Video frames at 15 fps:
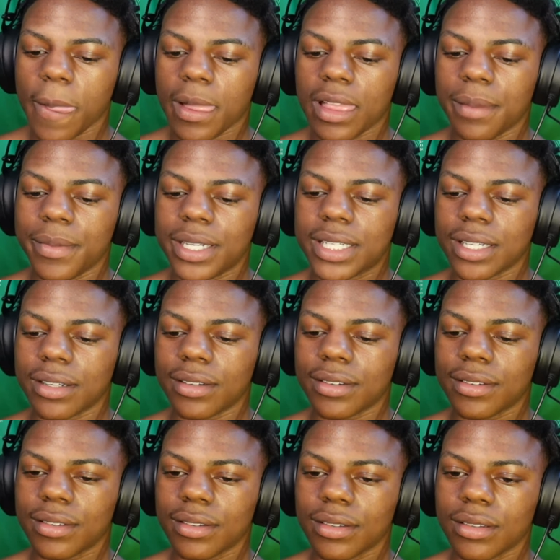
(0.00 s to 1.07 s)
Let me chill.
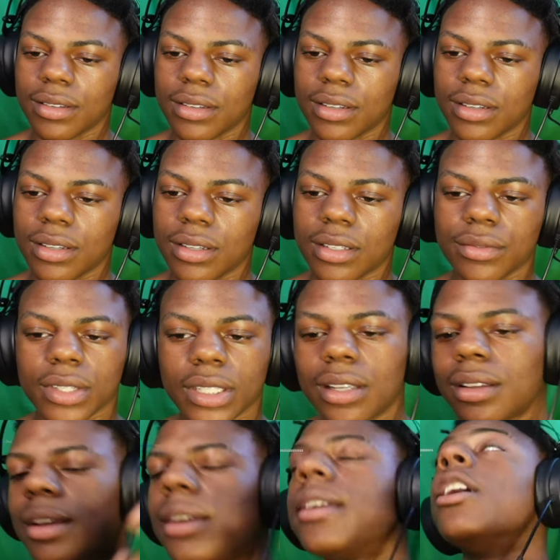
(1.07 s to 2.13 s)

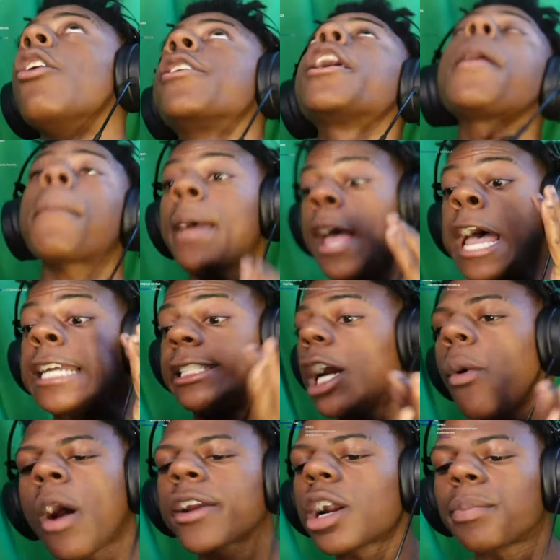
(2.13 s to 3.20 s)
Yo, you're
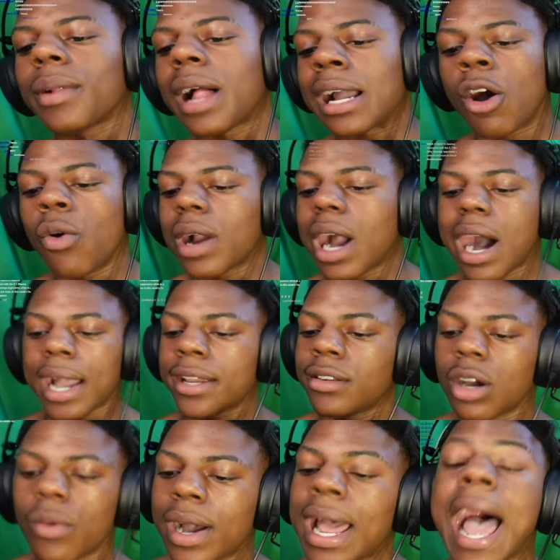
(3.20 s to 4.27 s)
Joel, you're blocked. Oh god. You
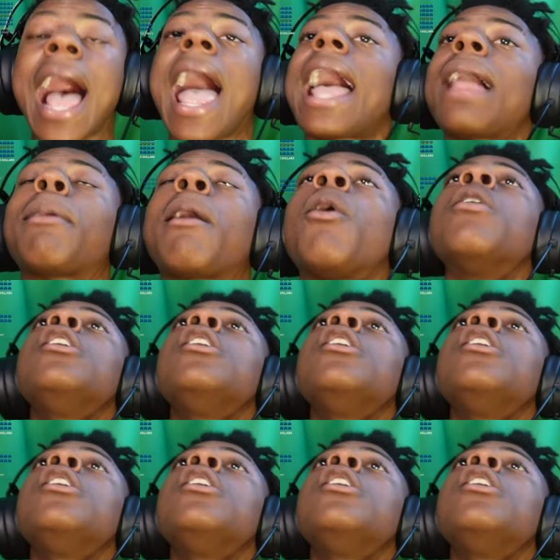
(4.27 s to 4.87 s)
know what? I bro,